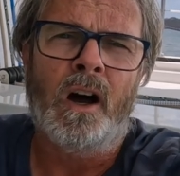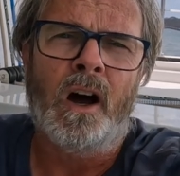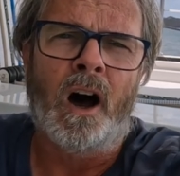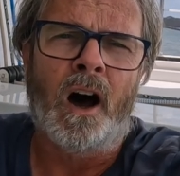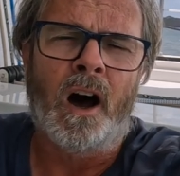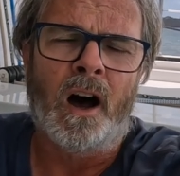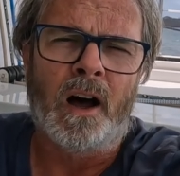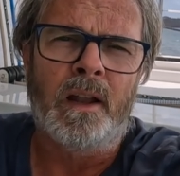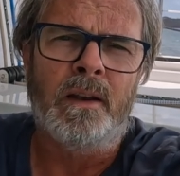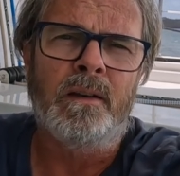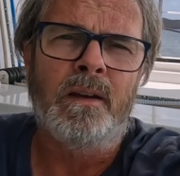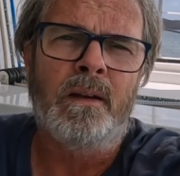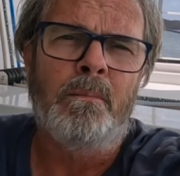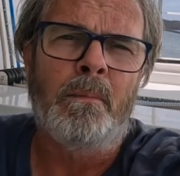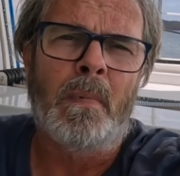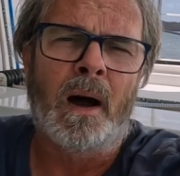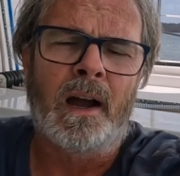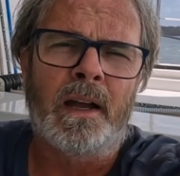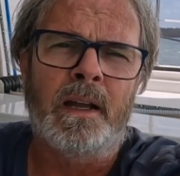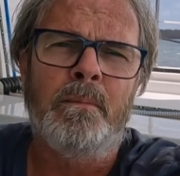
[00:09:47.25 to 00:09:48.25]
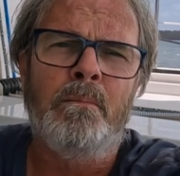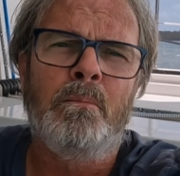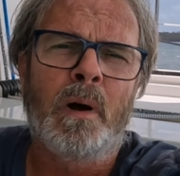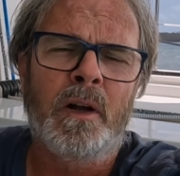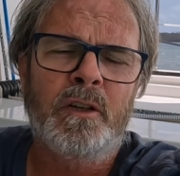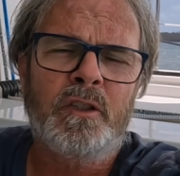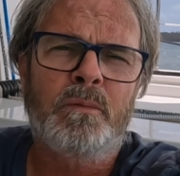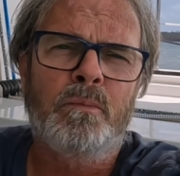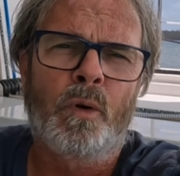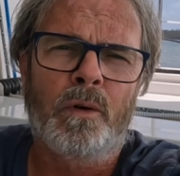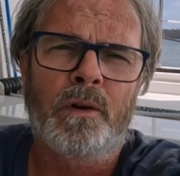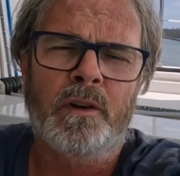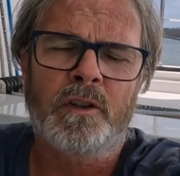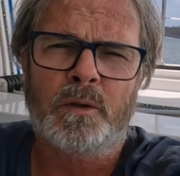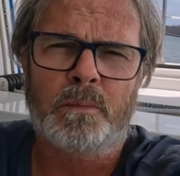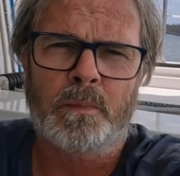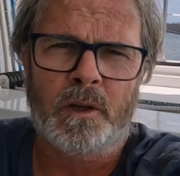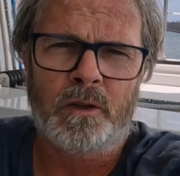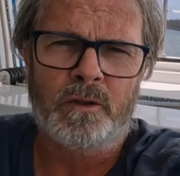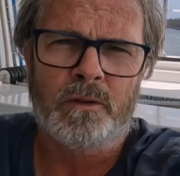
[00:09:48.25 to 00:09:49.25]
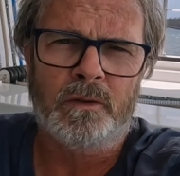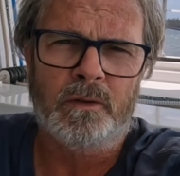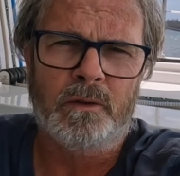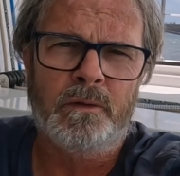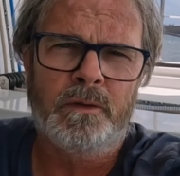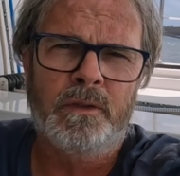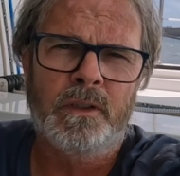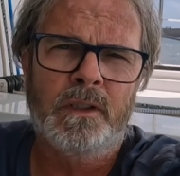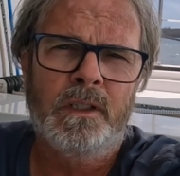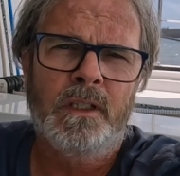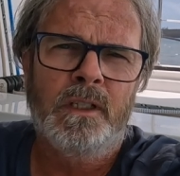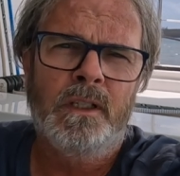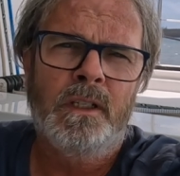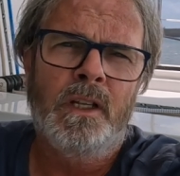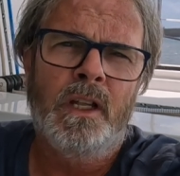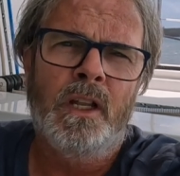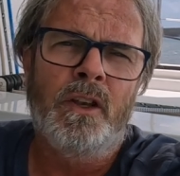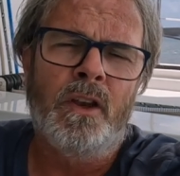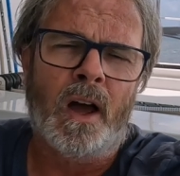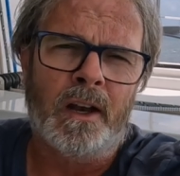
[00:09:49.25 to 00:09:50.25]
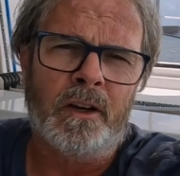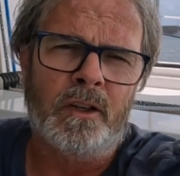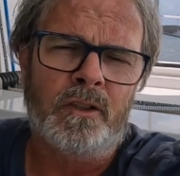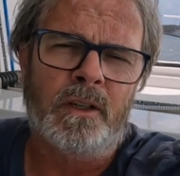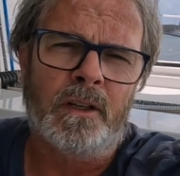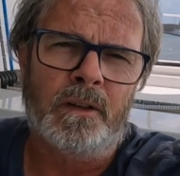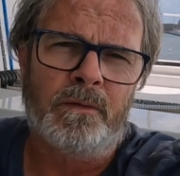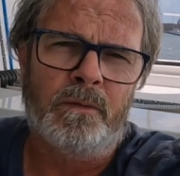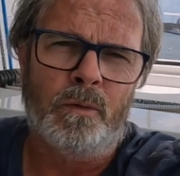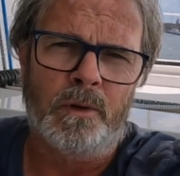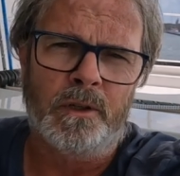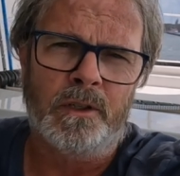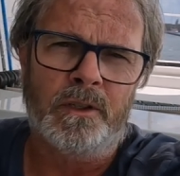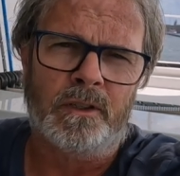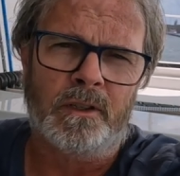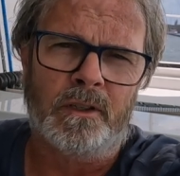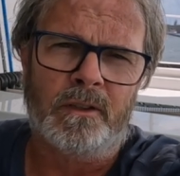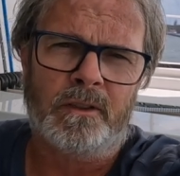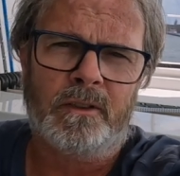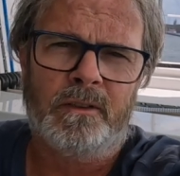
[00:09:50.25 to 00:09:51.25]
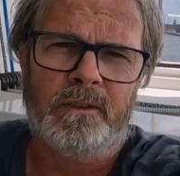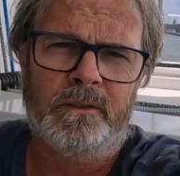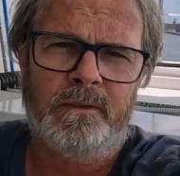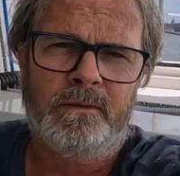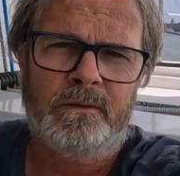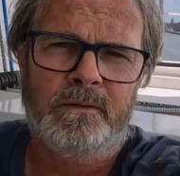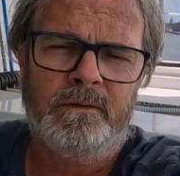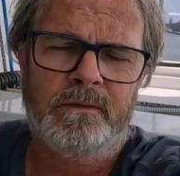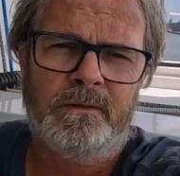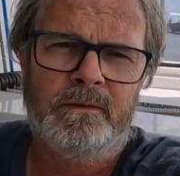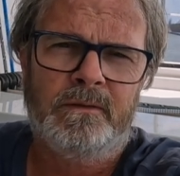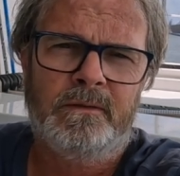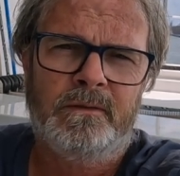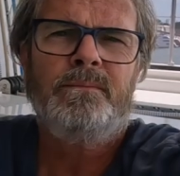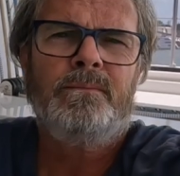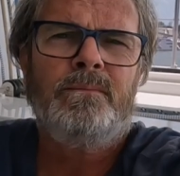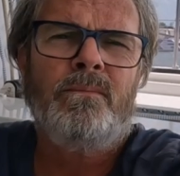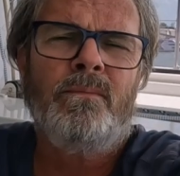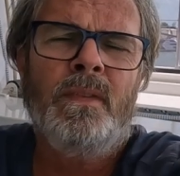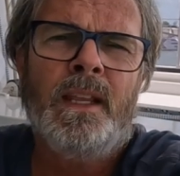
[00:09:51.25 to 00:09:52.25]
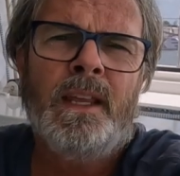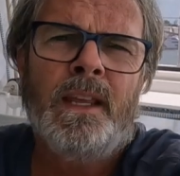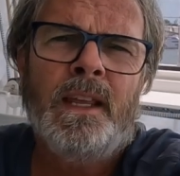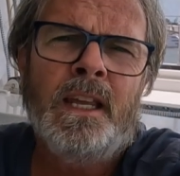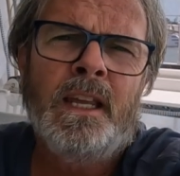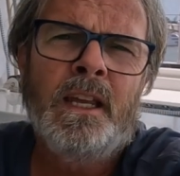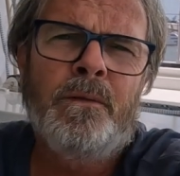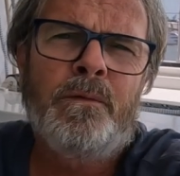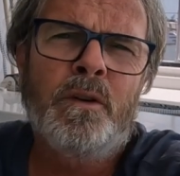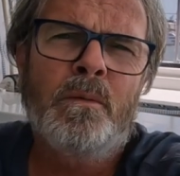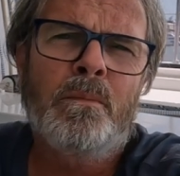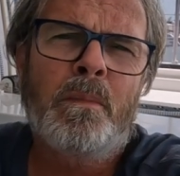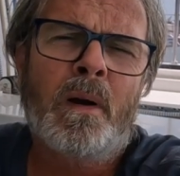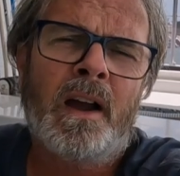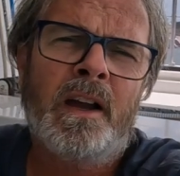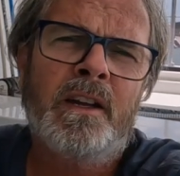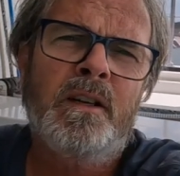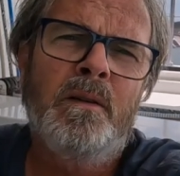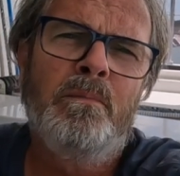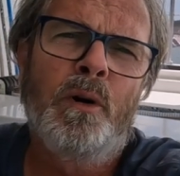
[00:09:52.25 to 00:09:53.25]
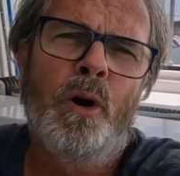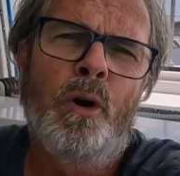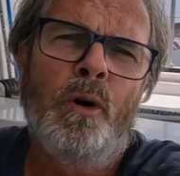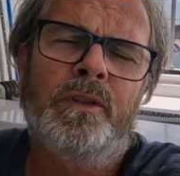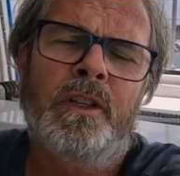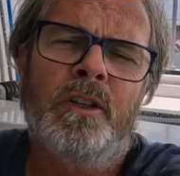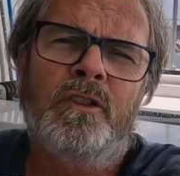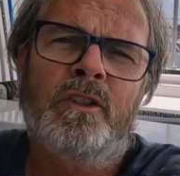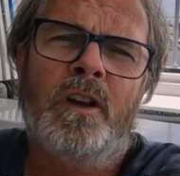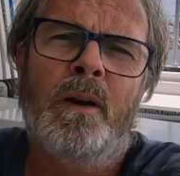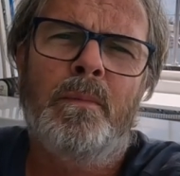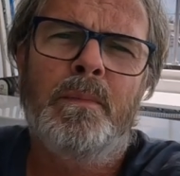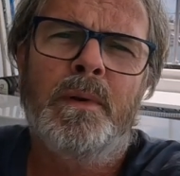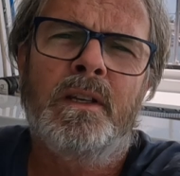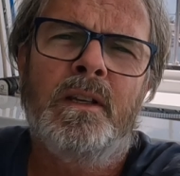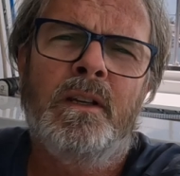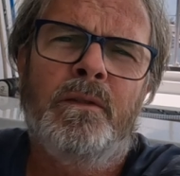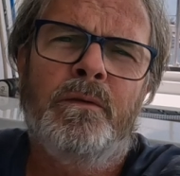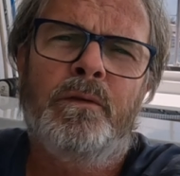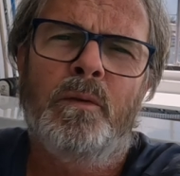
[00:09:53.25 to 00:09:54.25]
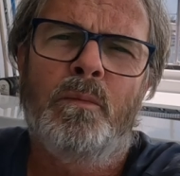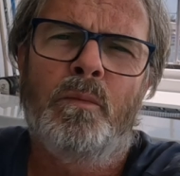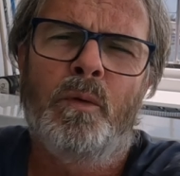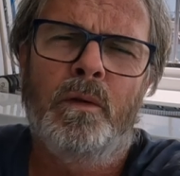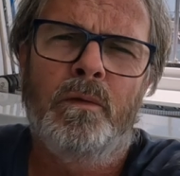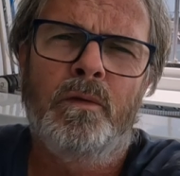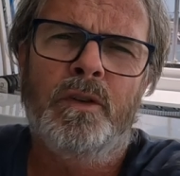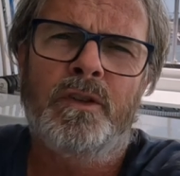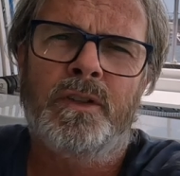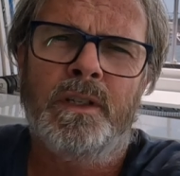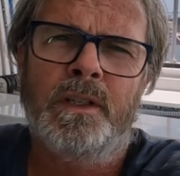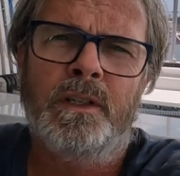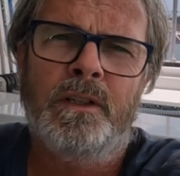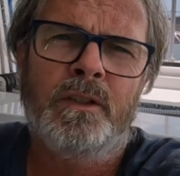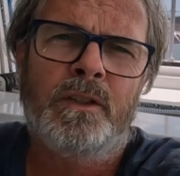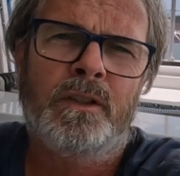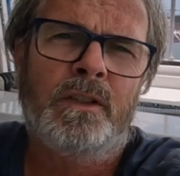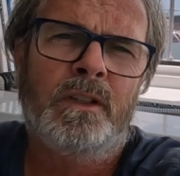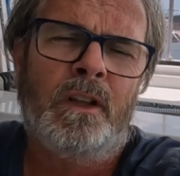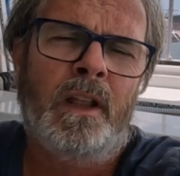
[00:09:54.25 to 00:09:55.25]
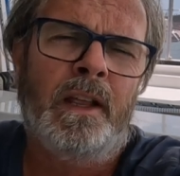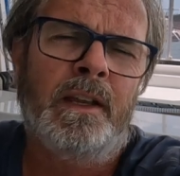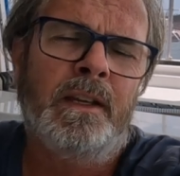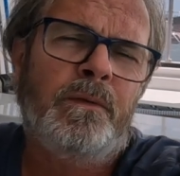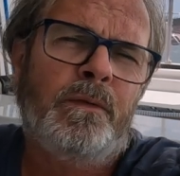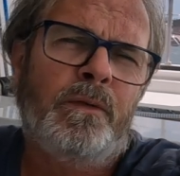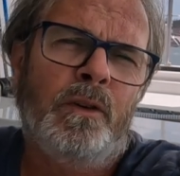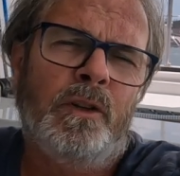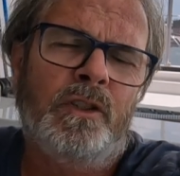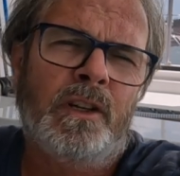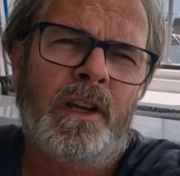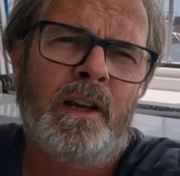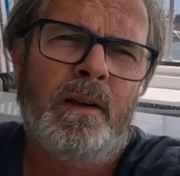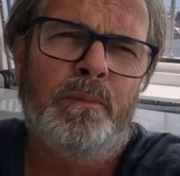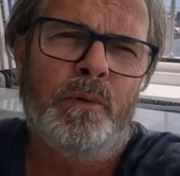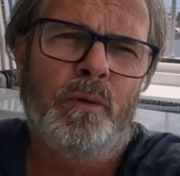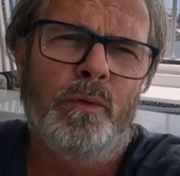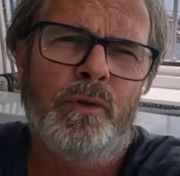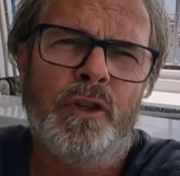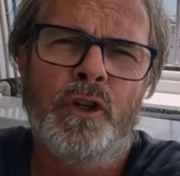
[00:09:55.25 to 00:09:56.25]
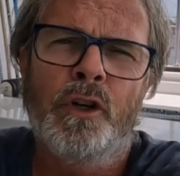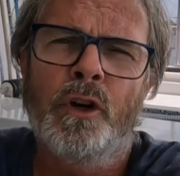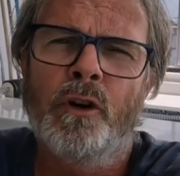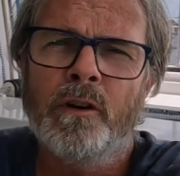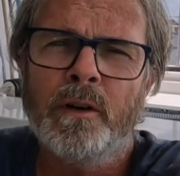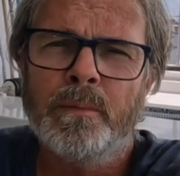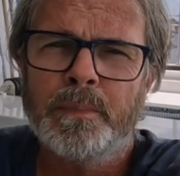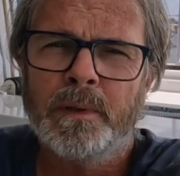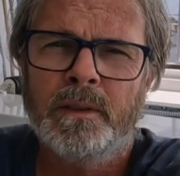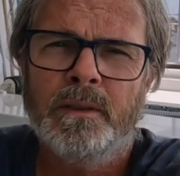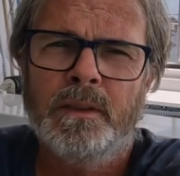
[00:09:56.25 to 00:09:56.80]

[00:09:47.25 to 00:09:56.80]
on my much more expensive Nautatex 46. If you're buying a boat that's coming in from overseas, like for example Europe,